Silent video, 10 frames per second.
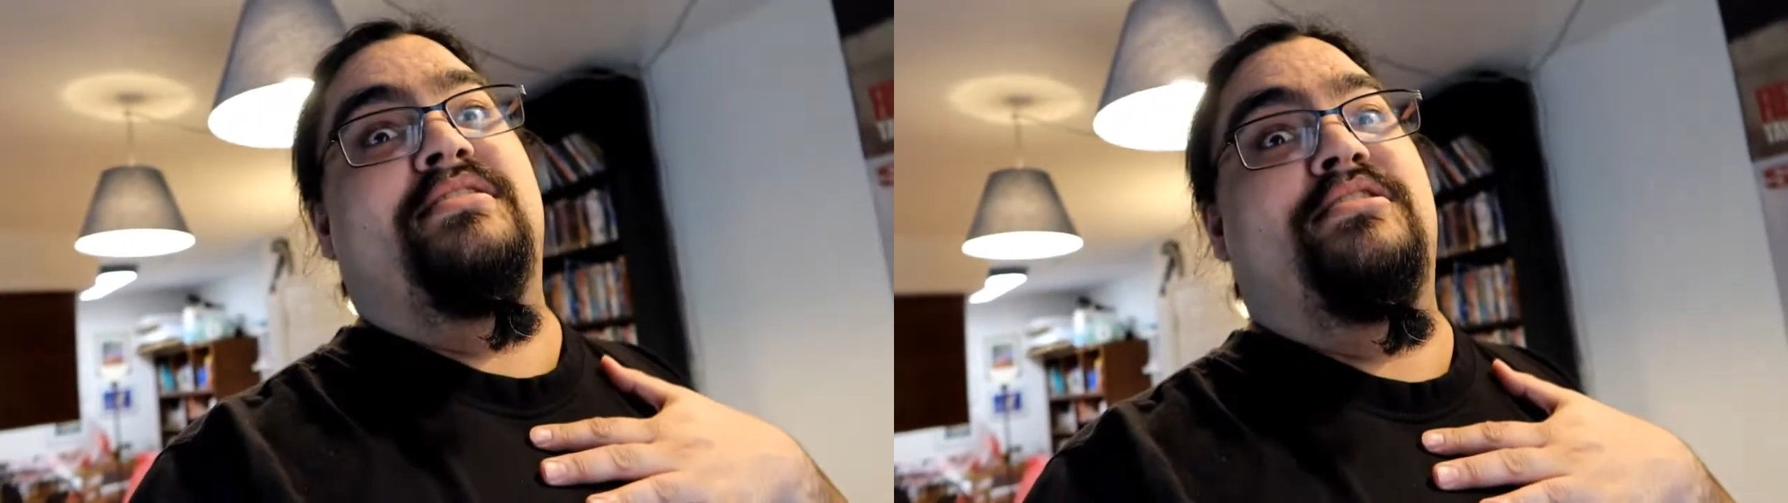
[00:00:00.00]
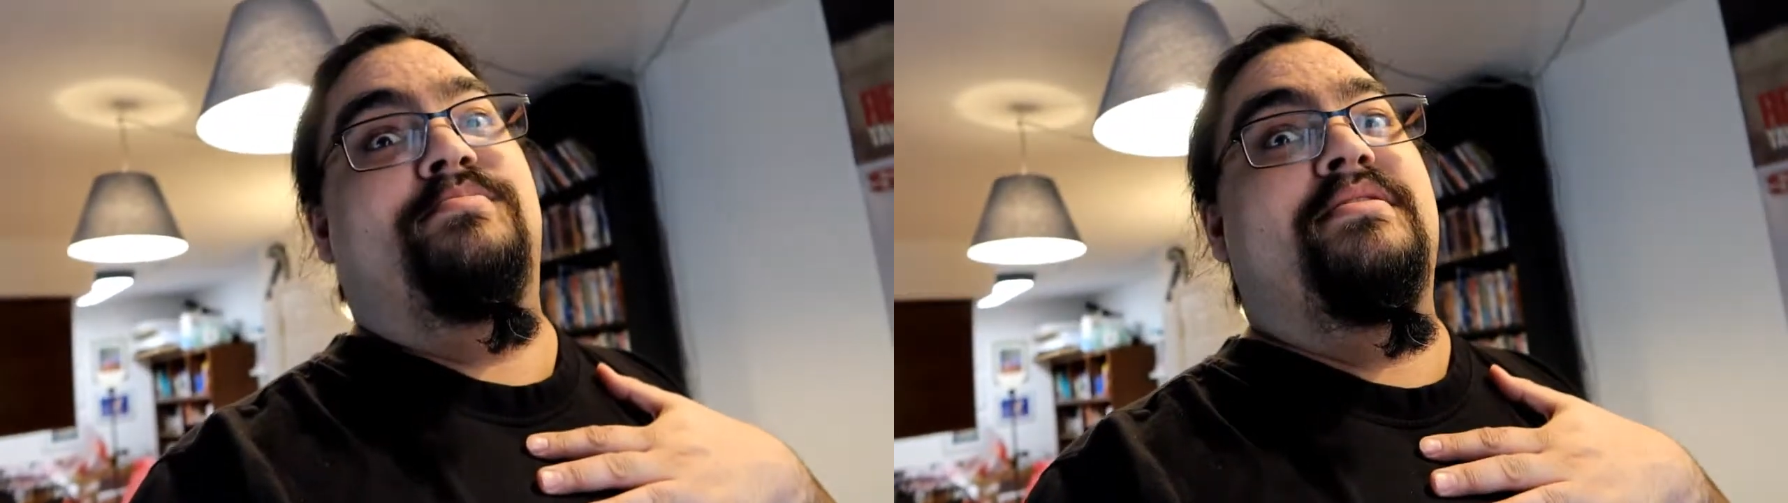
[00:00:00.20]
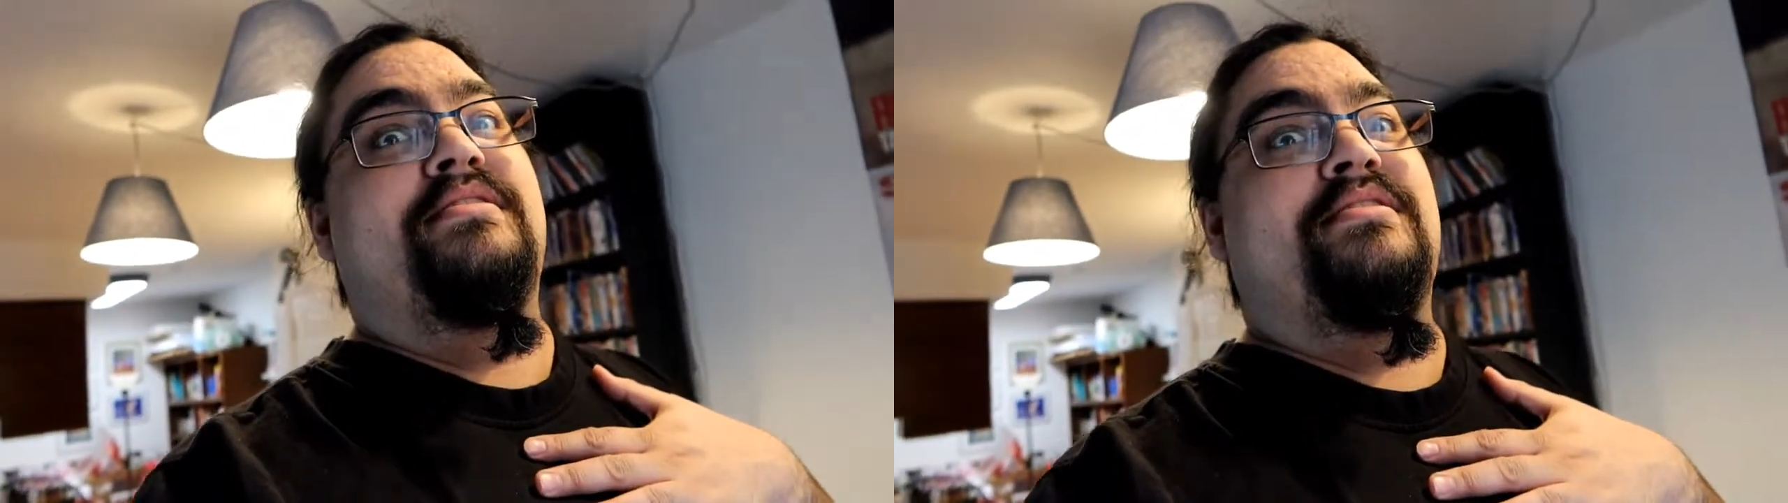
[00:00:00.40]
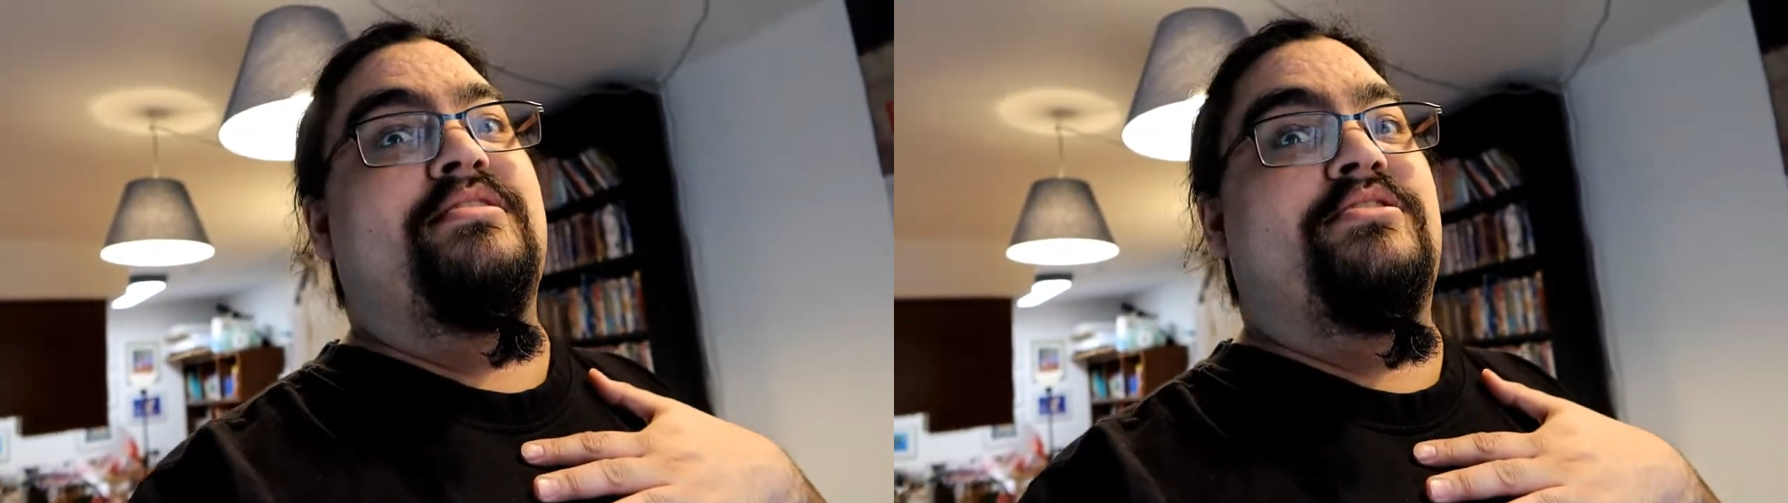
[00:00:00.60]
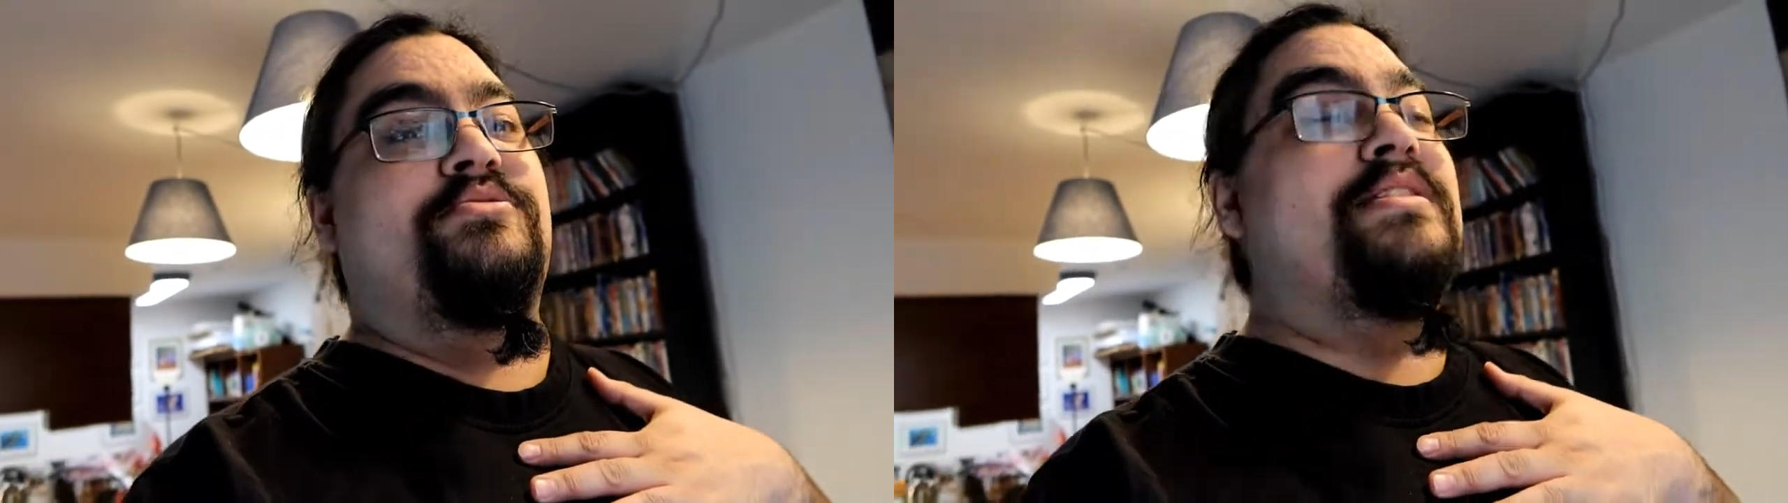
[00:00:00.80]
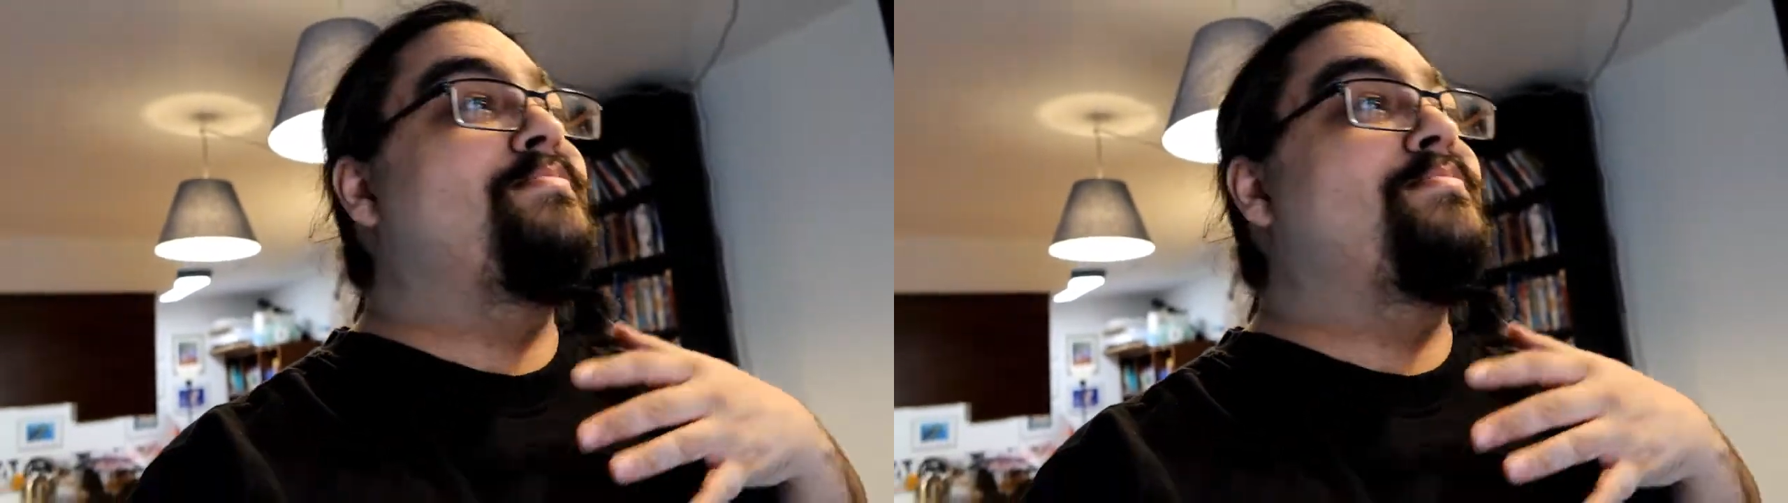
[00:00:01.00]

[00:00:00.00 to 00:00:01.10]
a Super Nintendo Switch.